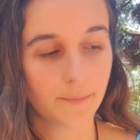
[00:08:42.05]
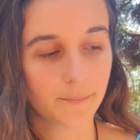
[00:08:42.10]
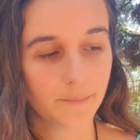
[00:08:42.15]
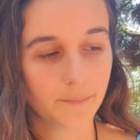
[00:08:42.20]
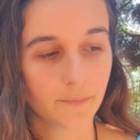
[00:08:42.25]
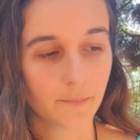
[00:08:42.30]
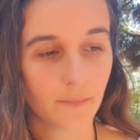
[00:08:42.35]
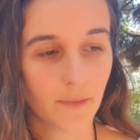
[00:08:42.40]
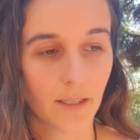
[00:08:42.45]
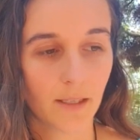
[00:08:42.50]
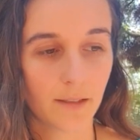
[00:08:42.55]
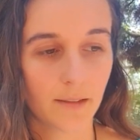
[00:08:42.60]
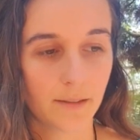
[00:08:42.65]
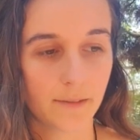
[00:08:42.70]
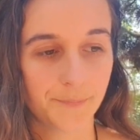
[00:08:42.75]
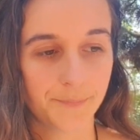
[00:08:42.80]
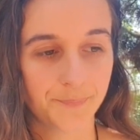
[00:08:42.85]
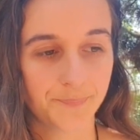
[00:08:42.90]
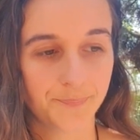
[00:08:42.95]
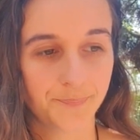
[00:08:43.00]

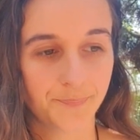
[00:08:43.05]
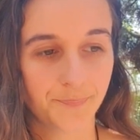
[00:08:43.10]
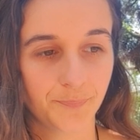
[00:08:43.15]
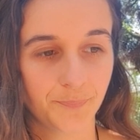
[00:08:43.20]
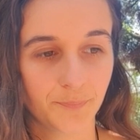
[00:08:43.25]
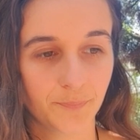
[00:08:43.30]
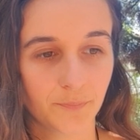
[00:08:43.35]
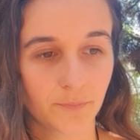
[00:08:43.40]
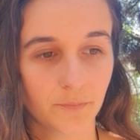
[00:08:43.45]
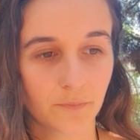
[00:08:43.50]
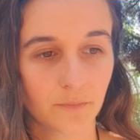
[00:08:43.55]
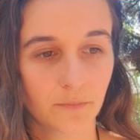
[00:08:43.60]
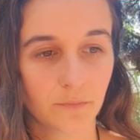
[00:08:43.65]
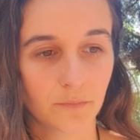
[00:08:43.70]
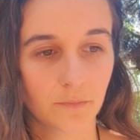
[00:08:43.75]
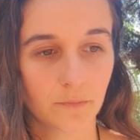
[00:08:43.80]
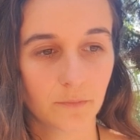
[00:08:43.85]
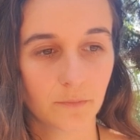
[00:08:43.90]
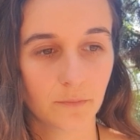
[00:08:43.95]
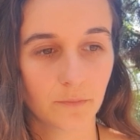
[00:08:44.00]

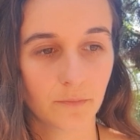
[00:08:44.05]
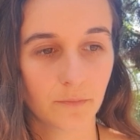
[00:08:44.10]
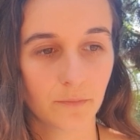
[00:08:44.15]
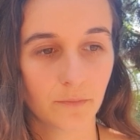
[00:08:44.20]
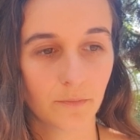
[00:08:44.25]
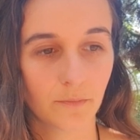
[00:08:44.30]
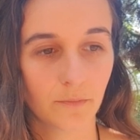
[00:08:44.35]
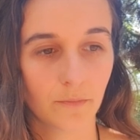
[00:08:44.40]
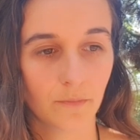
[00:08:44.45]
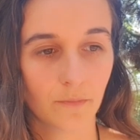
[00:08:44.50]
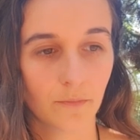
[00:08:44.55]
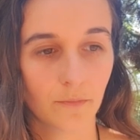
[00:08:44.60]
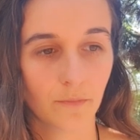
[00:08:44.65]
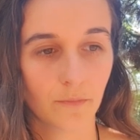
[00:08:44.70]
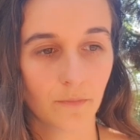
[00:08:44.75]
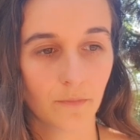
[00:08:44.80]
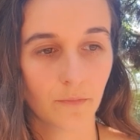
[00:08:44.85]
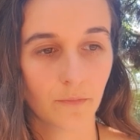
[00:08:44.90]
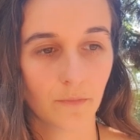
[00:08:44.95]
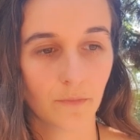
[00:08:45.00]

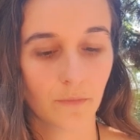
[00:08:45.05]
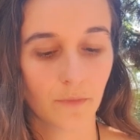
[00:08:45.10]
[no speech]